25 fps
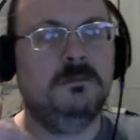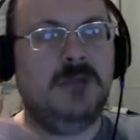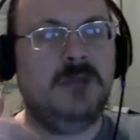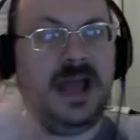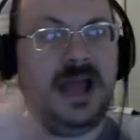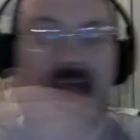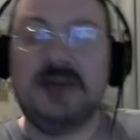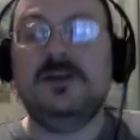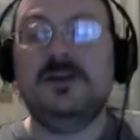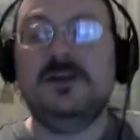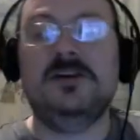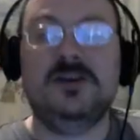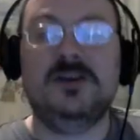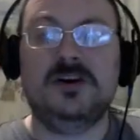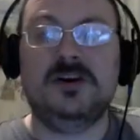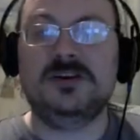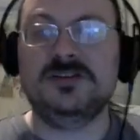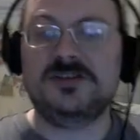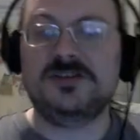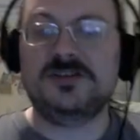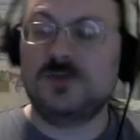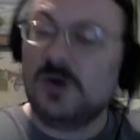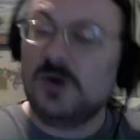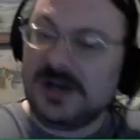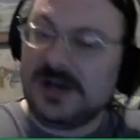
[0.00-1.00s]

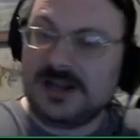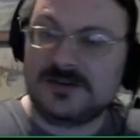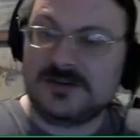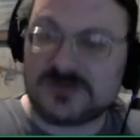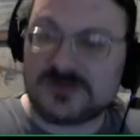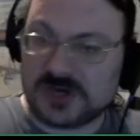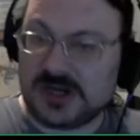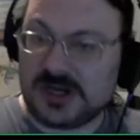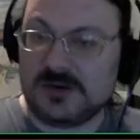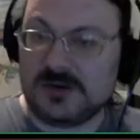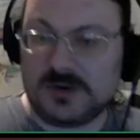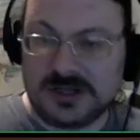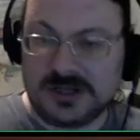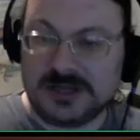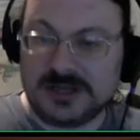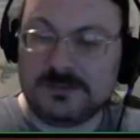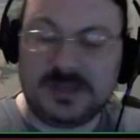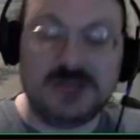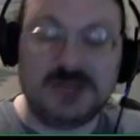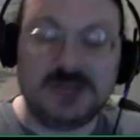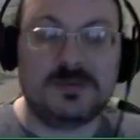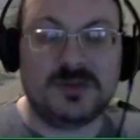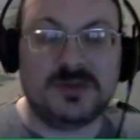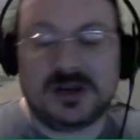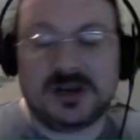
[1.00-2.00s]
editors who are or, like,
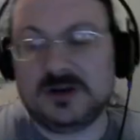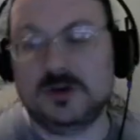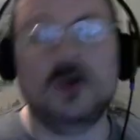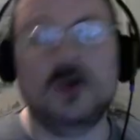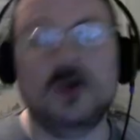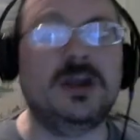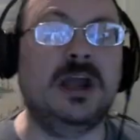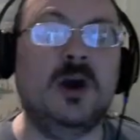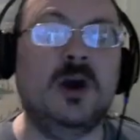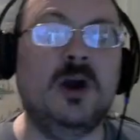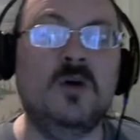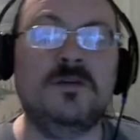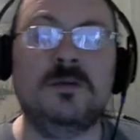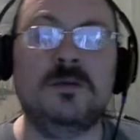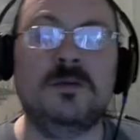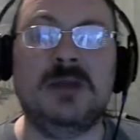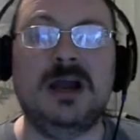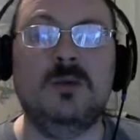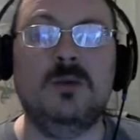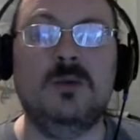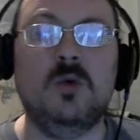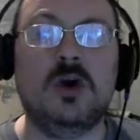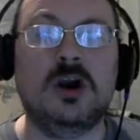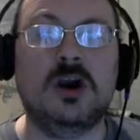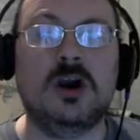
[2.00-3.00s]
people that are looking over
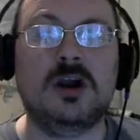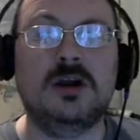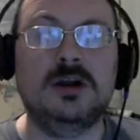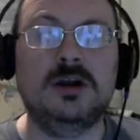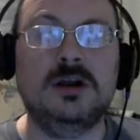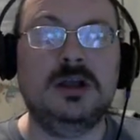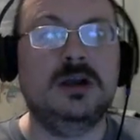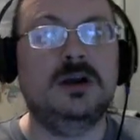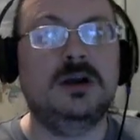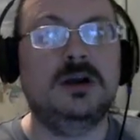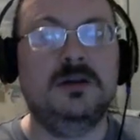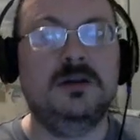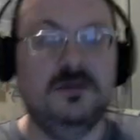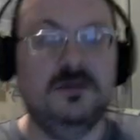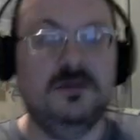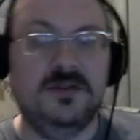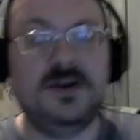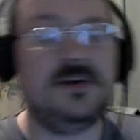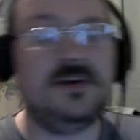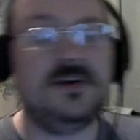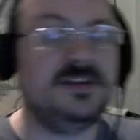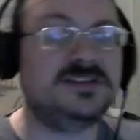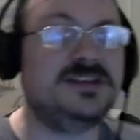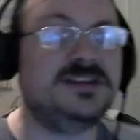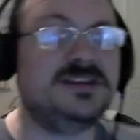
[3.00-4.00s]
my work,
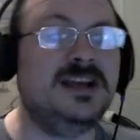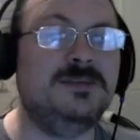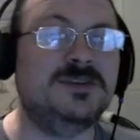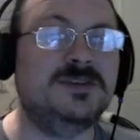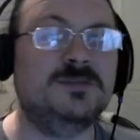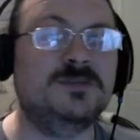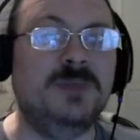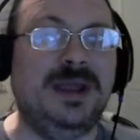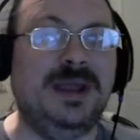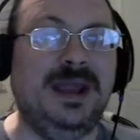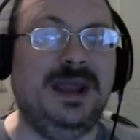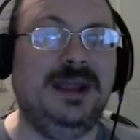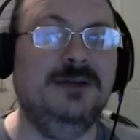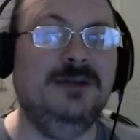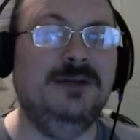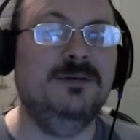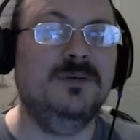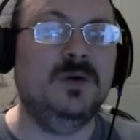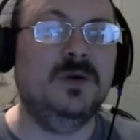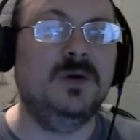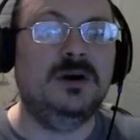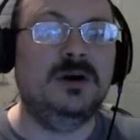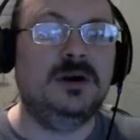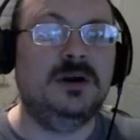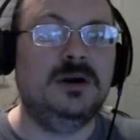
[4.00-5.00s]
they're the same as me.
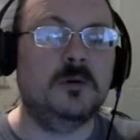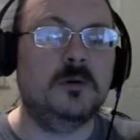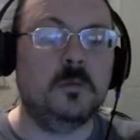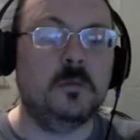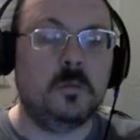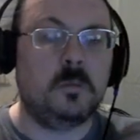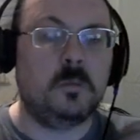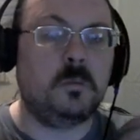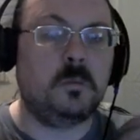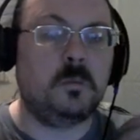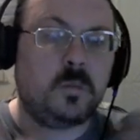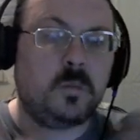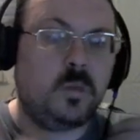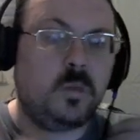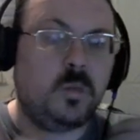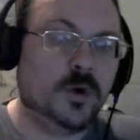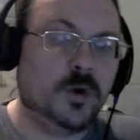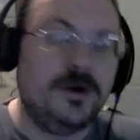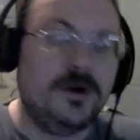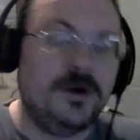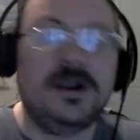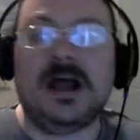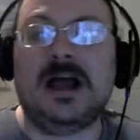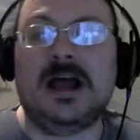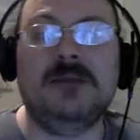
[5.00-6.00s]

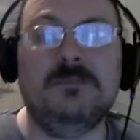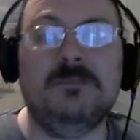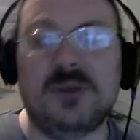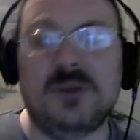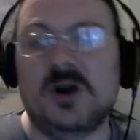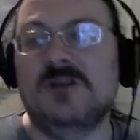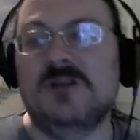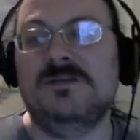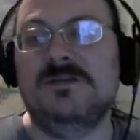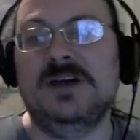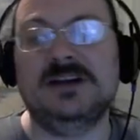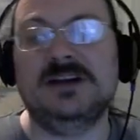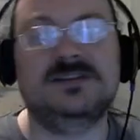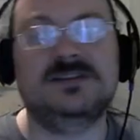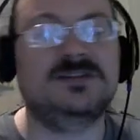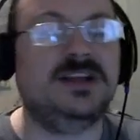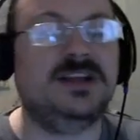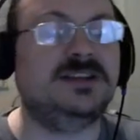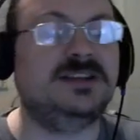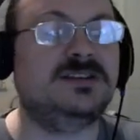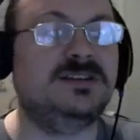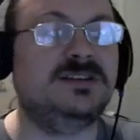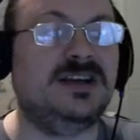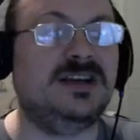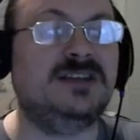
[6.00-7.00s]
We're not perfect. So
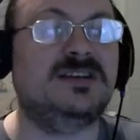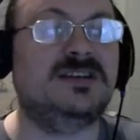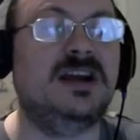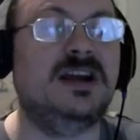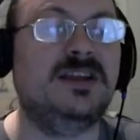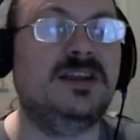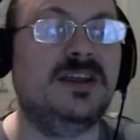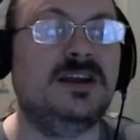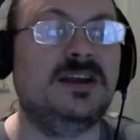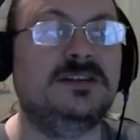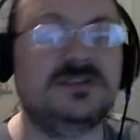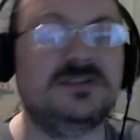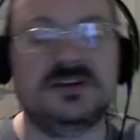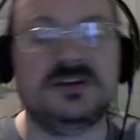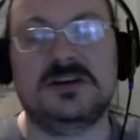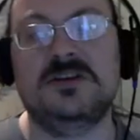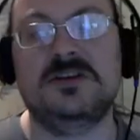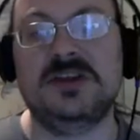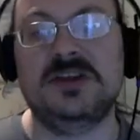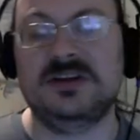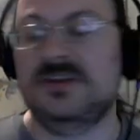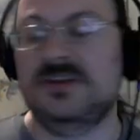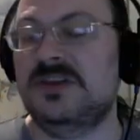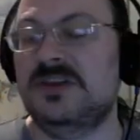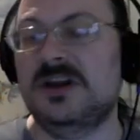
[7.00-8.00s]
that's I think that's another
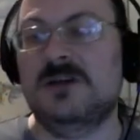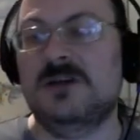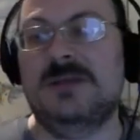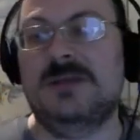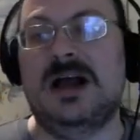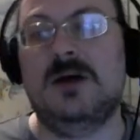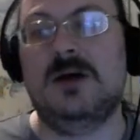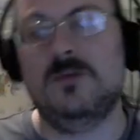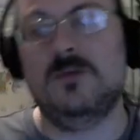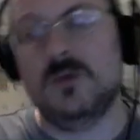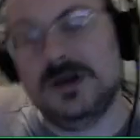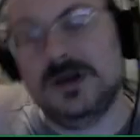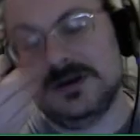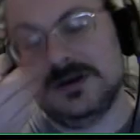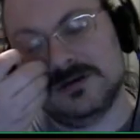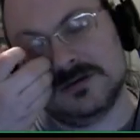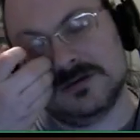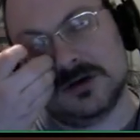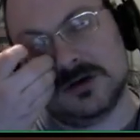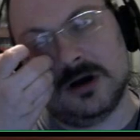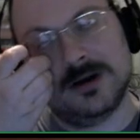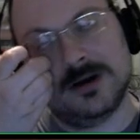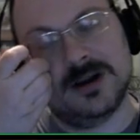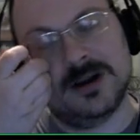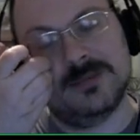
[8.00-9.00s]
thing to think about when you're
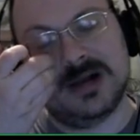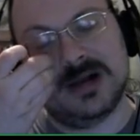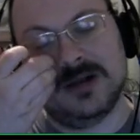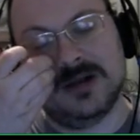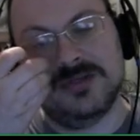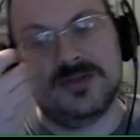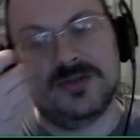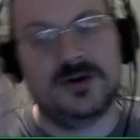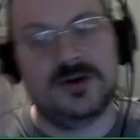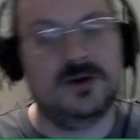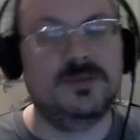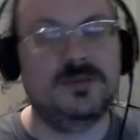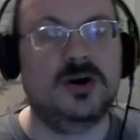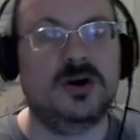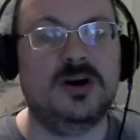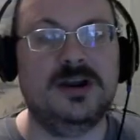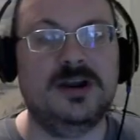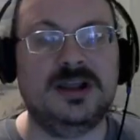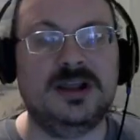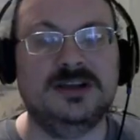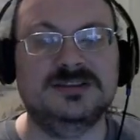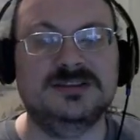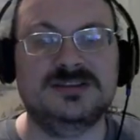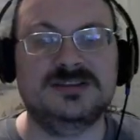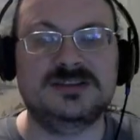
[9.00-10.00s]
talking about third
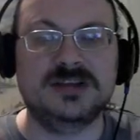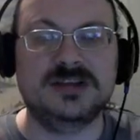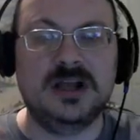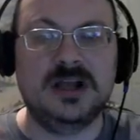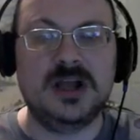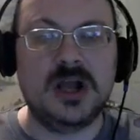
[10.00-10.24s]
party is